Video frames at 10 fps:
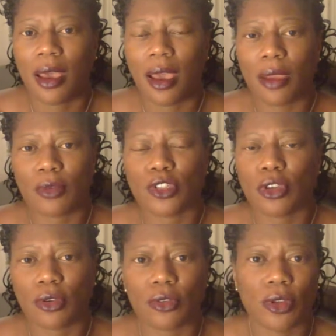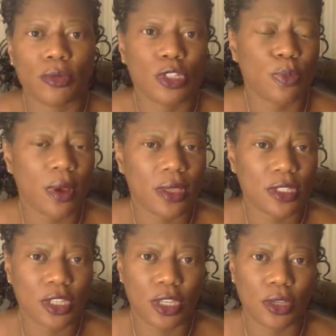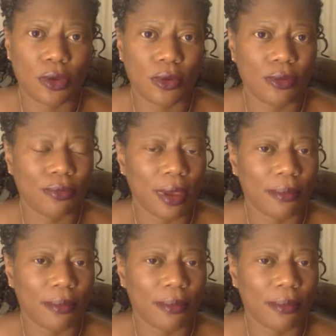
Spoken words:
I return a response to you,